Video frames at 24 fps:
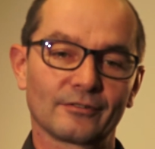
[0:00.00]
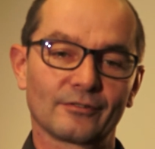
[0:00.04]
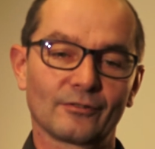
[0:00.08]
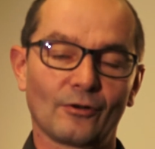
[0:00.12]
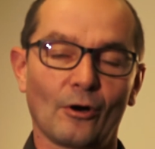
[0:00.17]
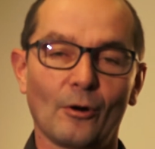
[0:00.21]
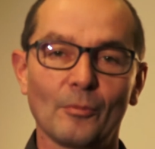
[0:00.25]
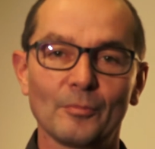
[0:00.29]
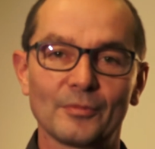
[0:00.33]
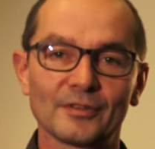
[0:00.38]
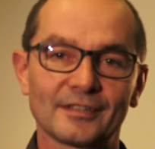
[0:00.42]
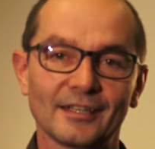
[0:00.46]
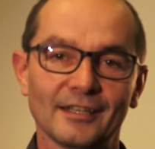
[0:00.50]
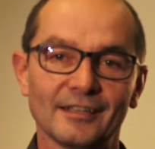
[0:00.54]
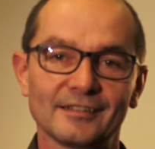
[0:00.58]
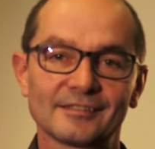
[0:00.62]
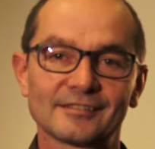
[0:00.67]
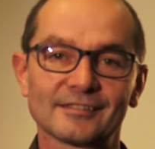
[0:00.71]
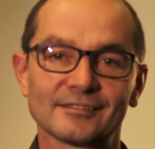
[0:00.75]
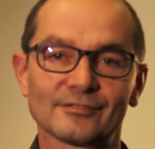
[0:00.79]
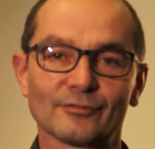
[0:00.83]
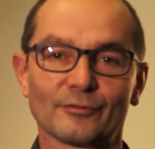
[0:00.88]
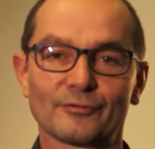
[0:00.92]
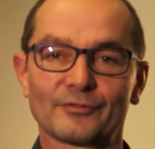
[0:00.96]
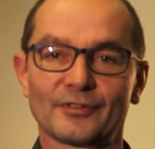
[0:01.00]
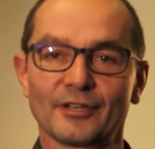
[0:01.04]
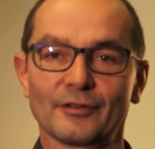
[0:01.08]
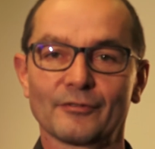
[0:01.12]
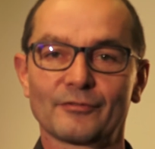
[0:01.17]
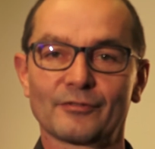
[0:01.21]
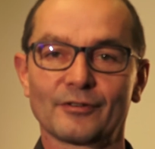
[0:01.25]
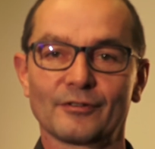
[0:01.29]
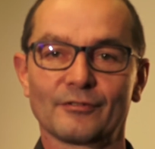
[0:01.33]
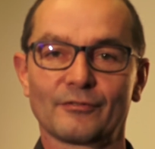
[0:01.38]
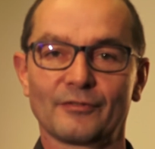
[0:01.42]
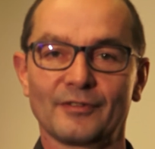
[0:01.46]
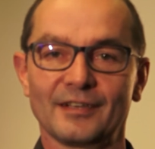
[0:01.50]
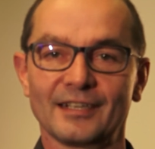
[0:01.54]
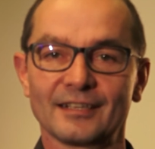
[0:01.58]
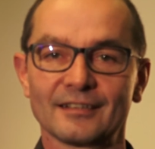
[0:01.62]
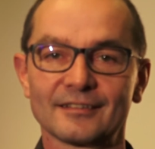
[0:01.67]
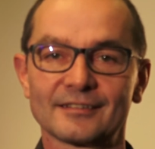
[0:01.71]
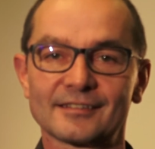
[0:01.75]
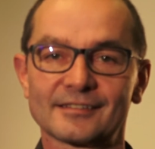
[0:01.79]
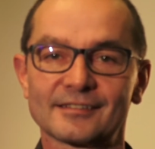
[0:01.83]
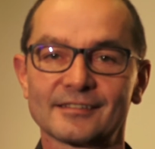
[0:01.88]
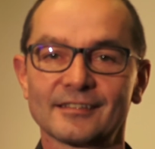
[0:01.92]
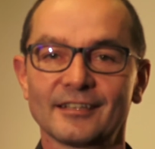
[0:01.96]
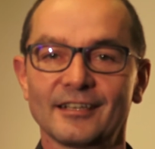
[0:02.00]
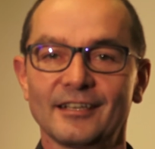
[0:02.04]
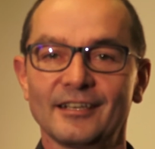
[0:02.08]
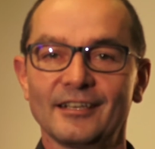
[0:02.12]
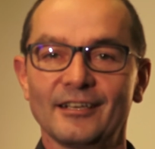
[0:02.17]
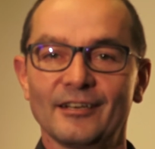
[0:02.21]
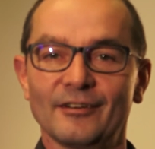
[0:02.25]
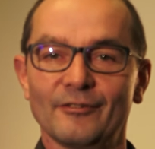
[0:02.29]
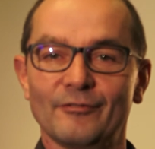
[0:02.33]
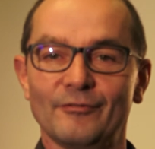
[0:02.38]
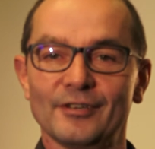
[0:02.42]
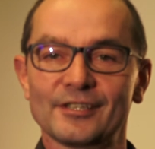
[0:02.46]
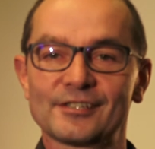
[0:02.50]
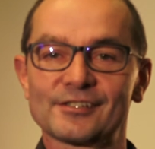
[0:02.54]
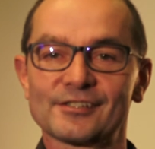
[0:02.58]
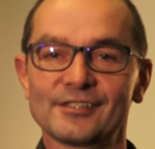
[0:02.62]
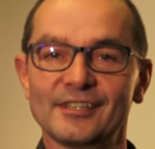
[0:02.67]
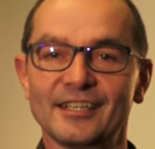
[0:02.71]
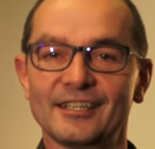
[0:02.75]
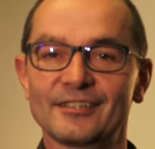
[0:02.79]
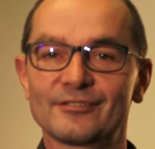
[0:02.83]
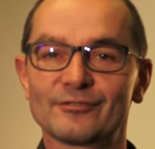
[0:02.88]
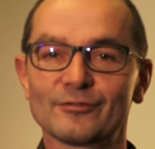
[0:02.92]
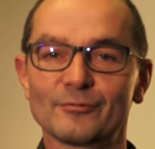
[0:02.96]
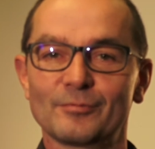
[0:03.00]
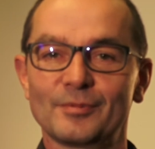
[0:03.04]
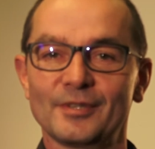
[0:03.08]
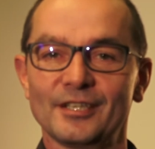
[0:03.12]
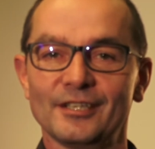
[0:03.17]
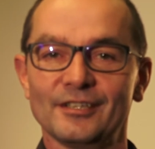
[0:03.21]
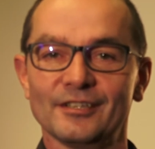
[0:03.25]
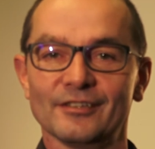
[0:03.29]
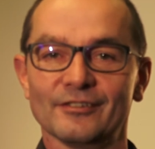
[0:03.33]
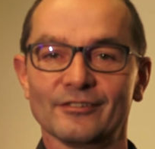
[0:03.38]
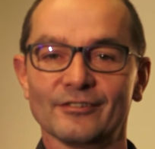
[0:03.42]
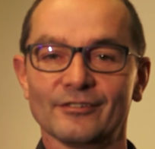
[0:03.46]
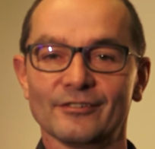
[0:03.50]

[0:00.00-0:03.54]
competences of different fields which need to be